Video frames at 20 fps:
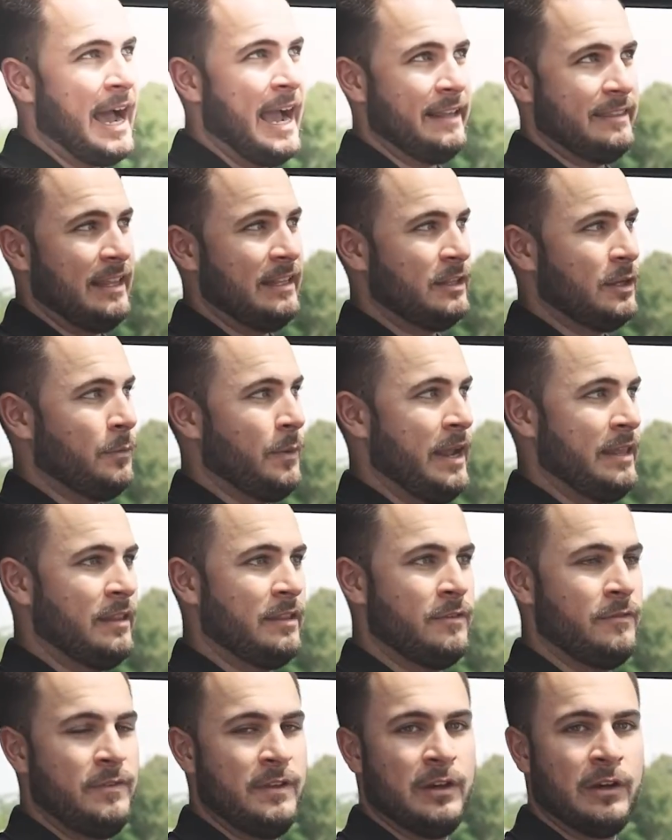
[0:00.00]
I think the way
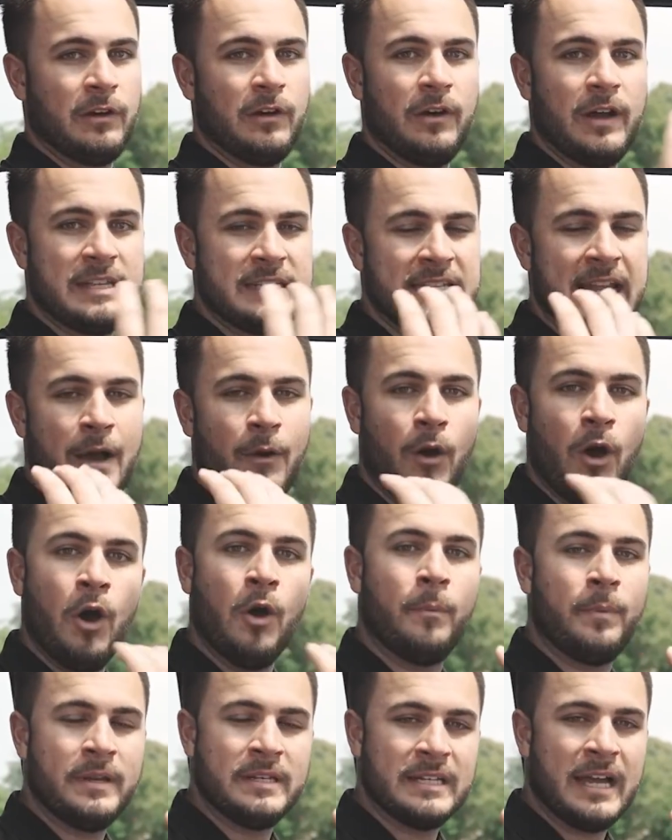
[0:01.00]
that the vehicle has now
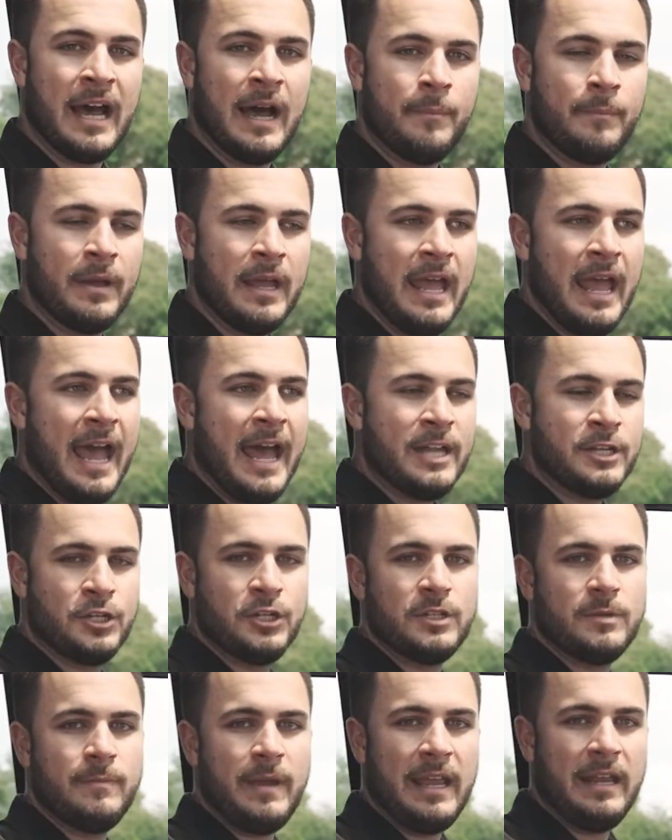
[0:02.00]
opened up has
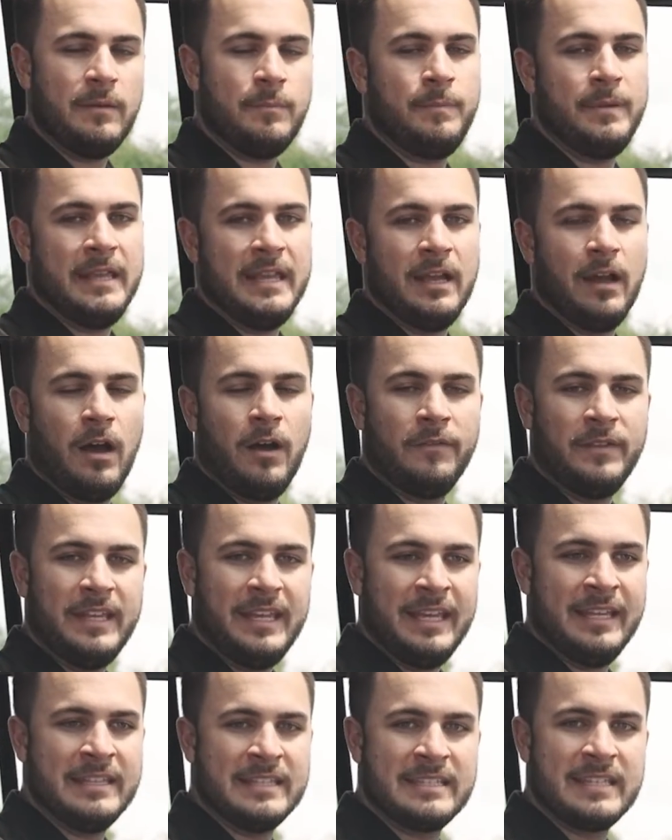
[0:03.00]
just made being on
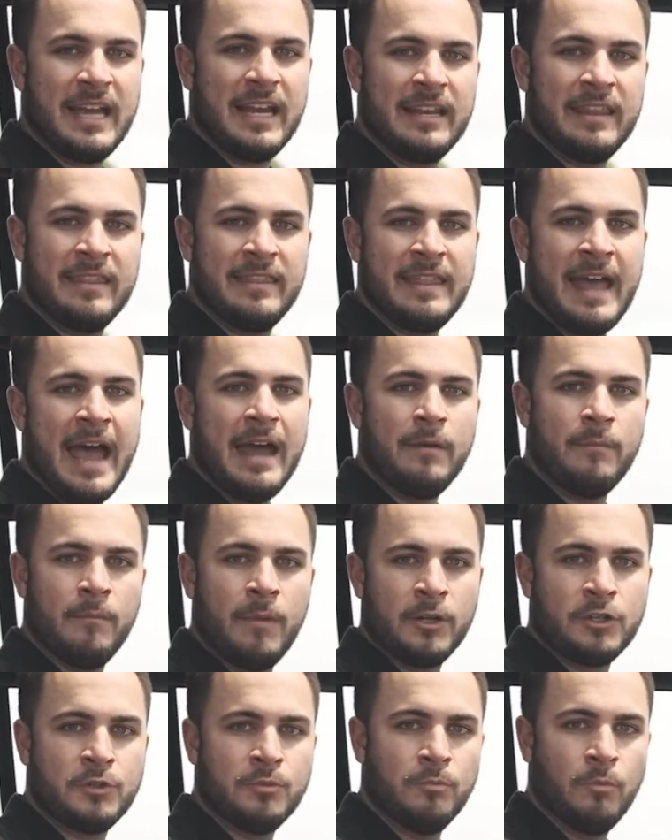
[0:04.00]
the inside that
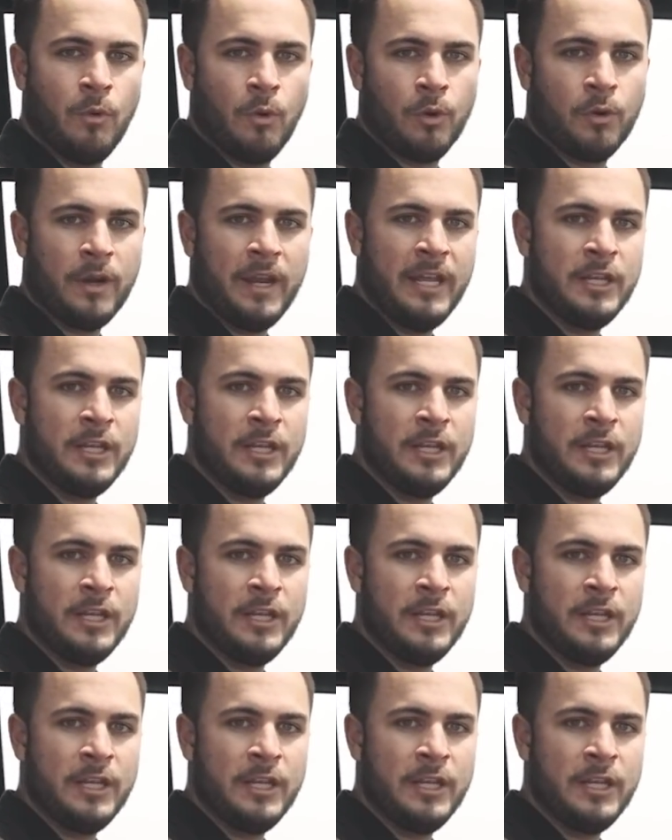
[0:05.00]
much more